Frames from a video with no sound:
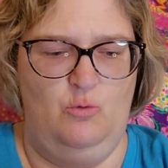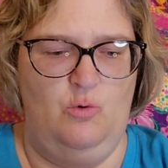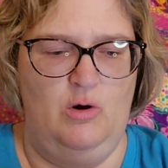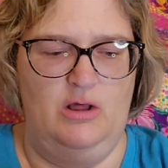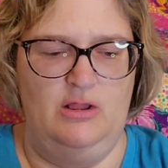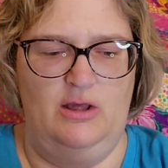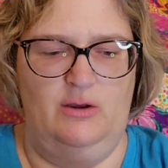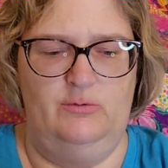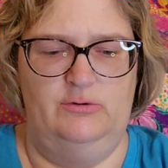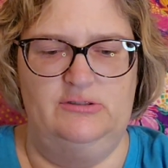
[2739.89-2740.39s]

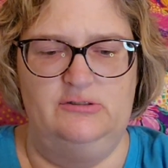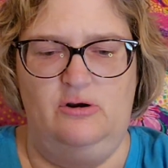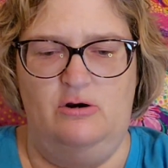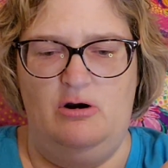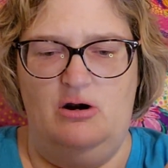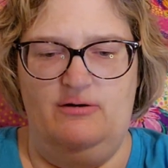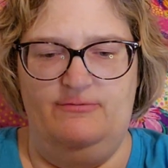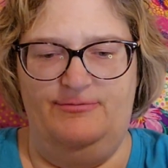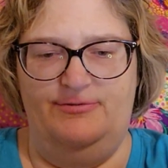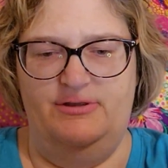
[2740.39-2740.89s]
while I was
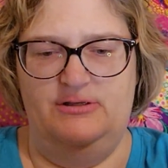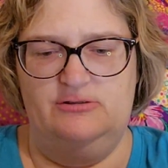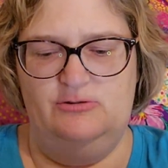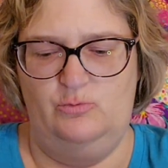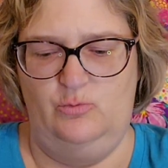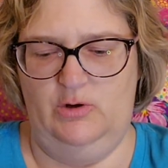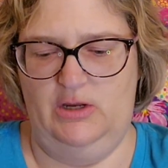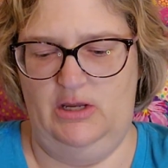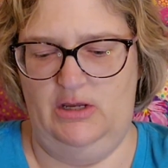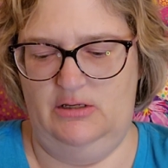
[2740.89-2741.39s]
off
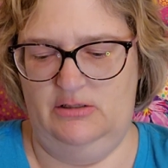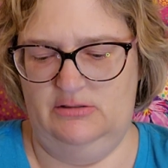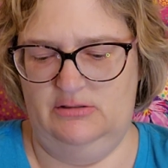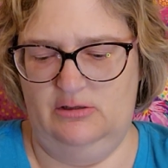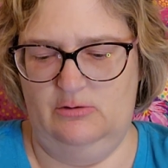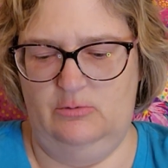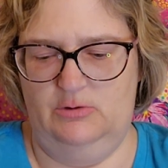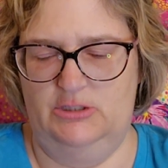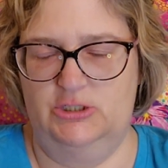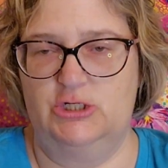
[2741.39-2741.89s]
this week,
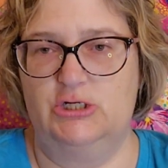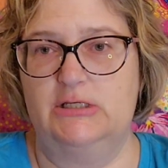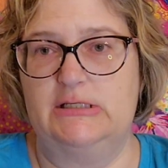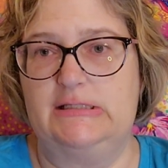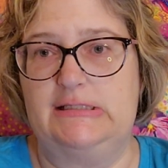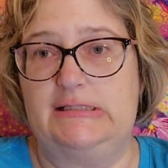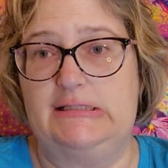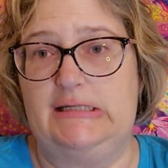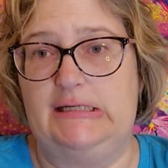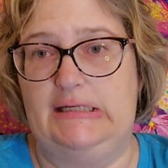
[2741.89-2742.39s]
so we shall
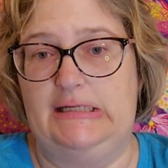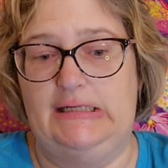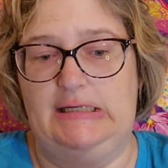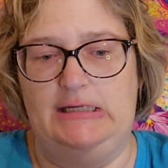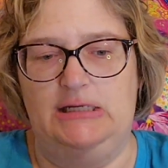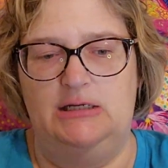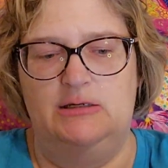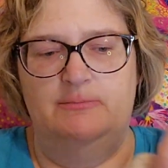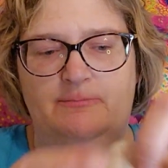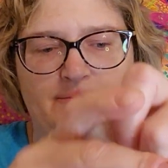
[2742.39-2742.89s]

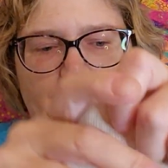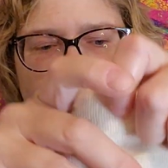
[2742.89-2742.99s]
see.